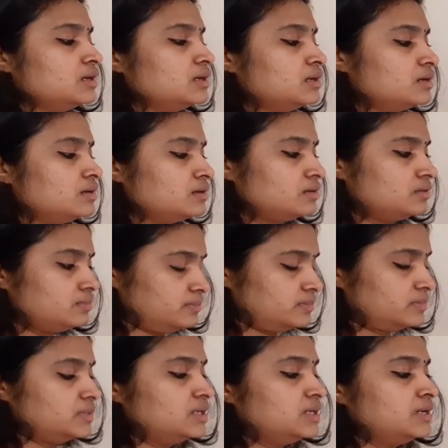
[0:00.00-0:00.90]
uh,
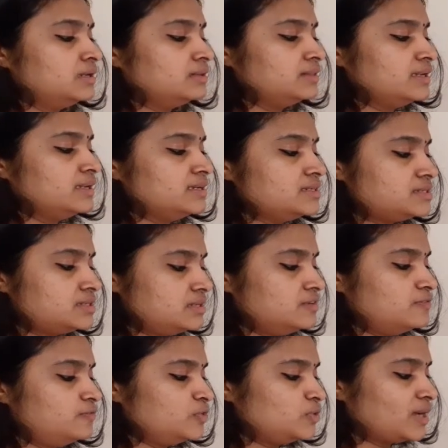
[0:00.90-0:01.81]
that is
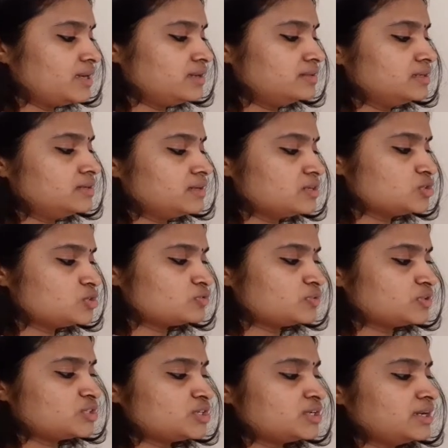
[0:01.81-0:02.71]
if you write the transfer
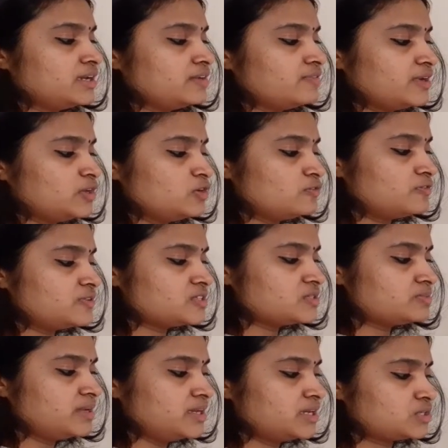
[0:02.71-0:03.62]
function like y of s
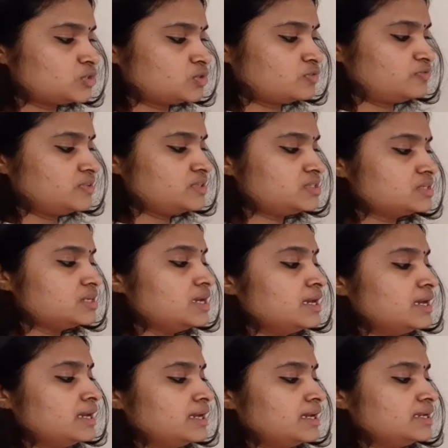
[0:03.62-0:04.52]
by x of s,
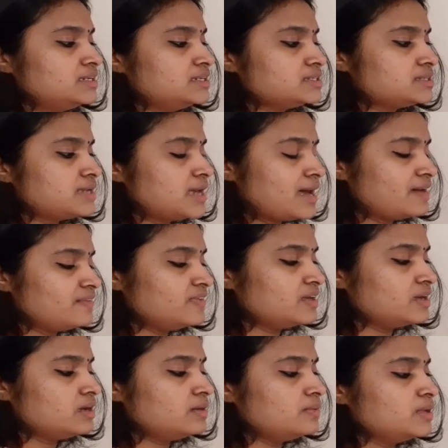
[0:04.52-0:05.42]
it is having
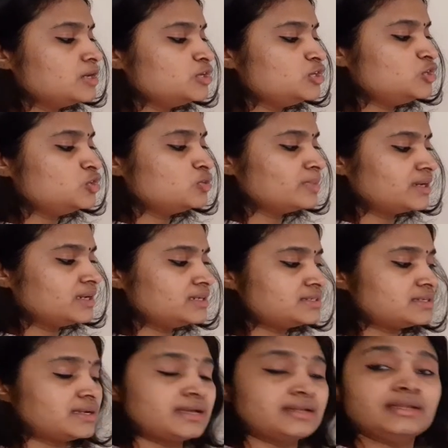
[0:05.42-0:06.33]
a
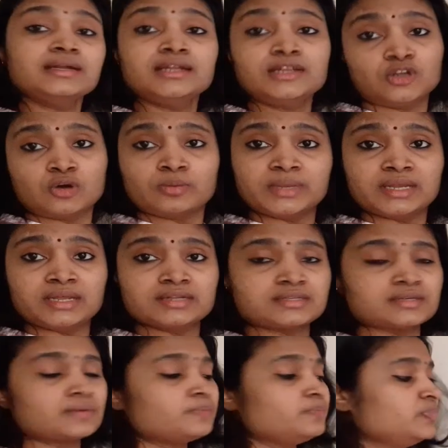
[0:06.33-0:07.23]
numerator and a
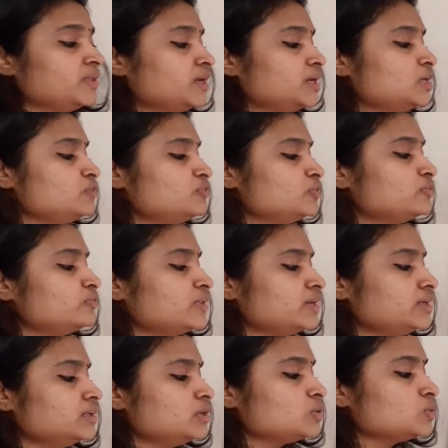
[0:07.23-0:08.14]
denominator. If you
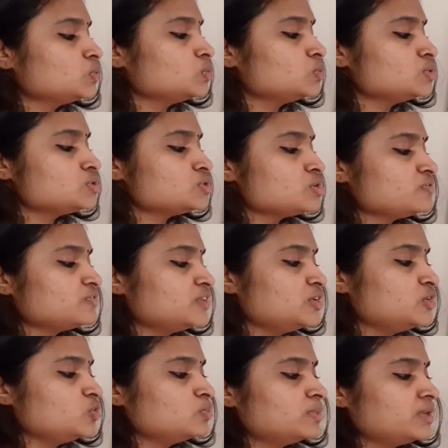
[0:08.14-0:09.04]
find the roots of the
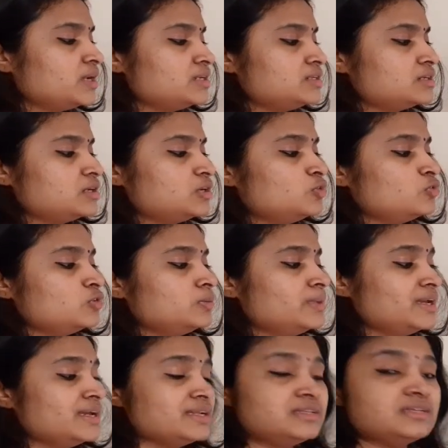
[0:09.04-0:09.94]
numerator, you will
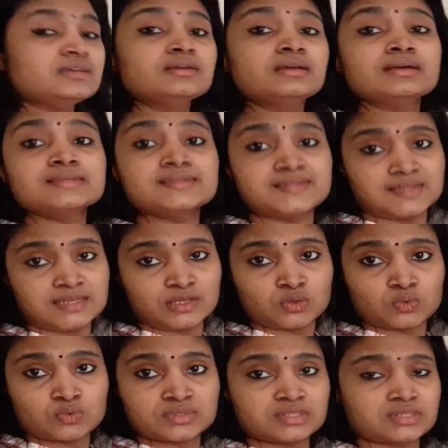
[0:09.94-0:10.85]
be getting
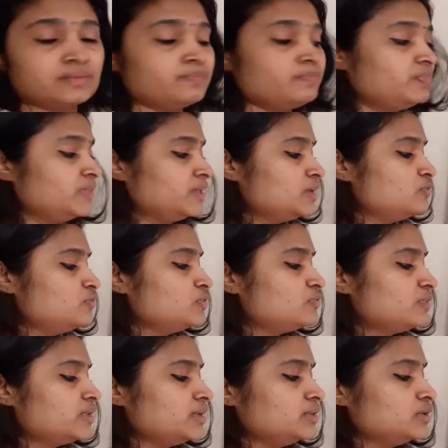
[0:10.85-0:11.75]
zeros. If you
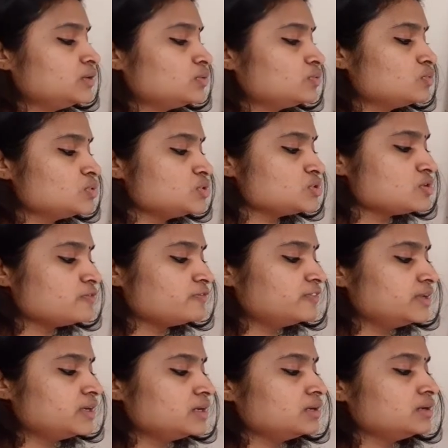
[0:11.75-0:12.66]
find the roots of
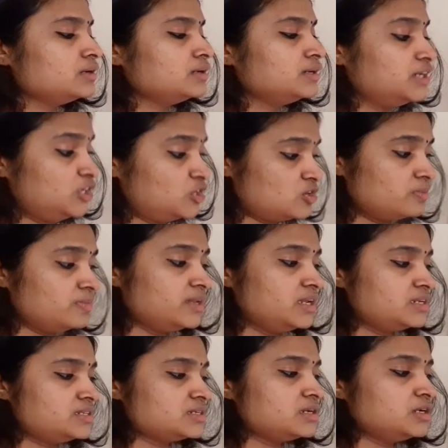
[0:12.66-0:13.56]
the
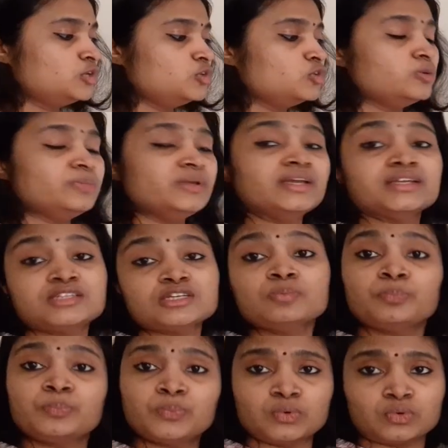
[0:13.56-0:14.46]
denominator, you will be
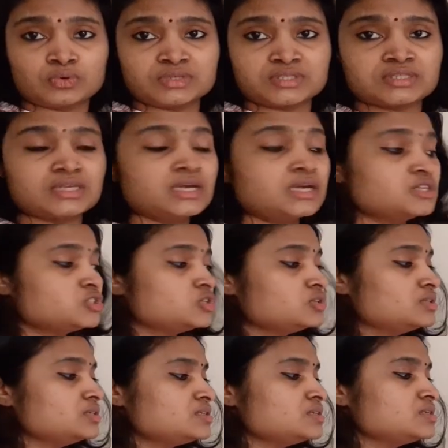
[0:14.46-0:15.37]
getting poles. So
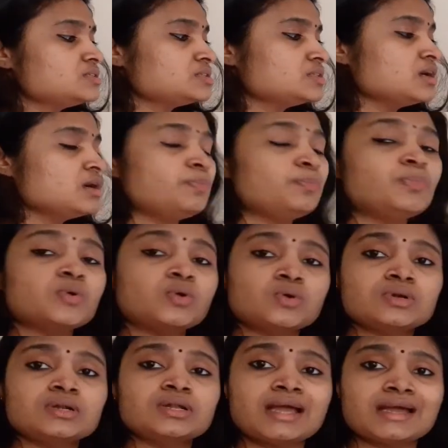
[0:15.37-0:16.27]
this is the
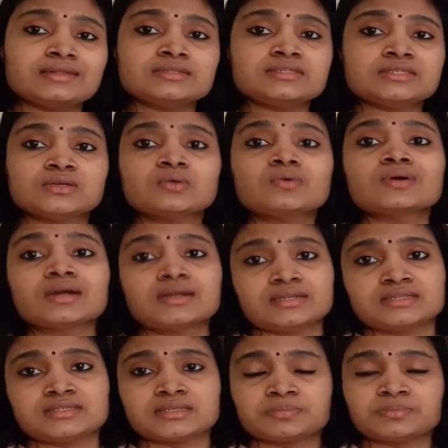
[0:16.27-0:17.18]
pole and zero
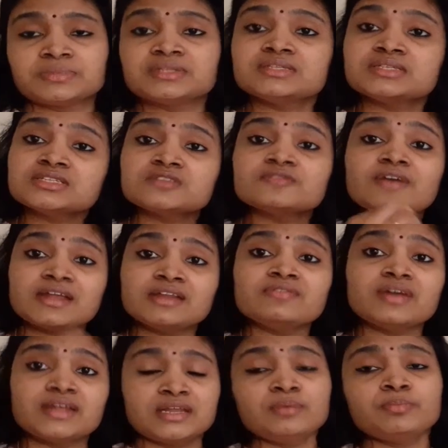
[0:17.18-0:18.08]
concept. This is very,
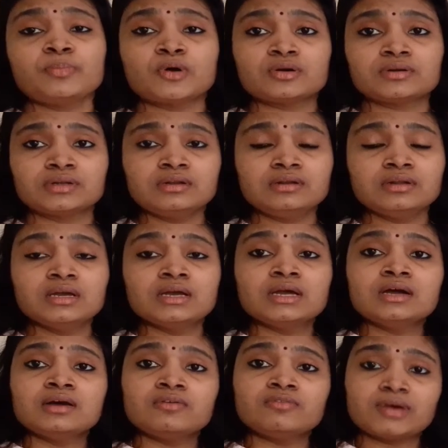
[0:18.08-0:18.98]
very important
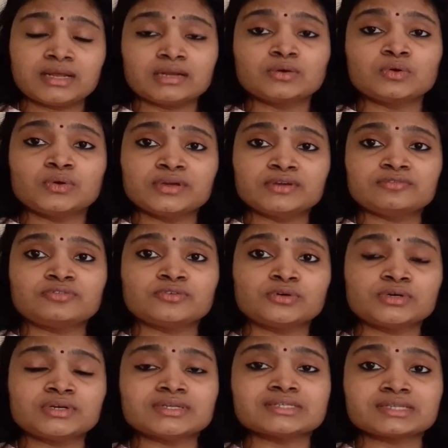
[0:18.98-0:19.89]
while going
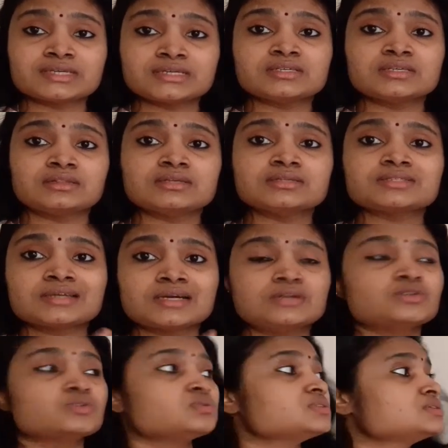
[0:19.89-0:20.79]
for discussing this
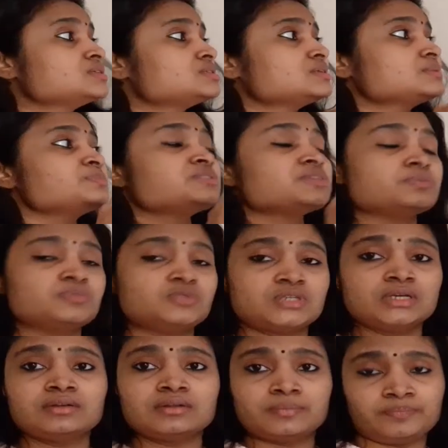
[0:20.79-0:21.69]
control system
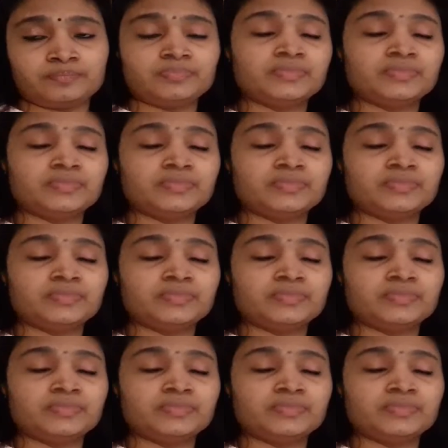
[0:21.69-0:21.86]
subject.